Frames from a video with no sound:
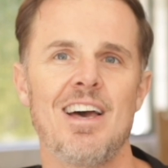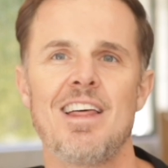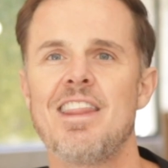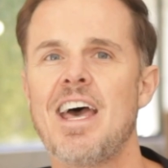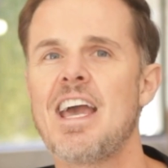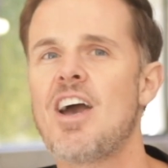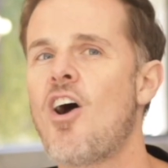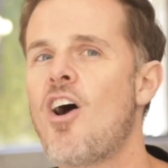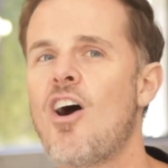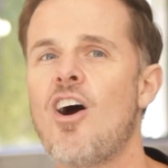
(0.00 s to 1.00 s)
They
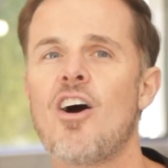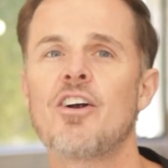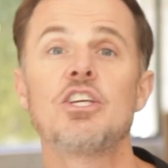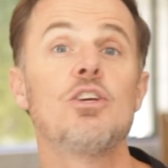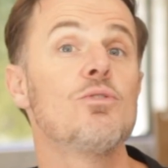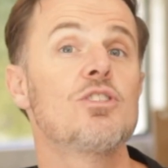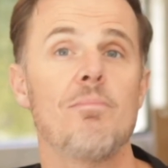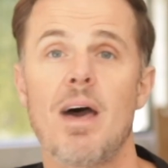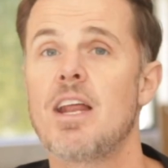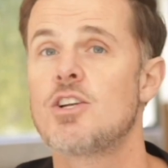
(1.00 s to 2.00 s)
are used to
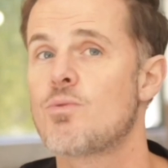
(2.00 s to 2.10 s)
manage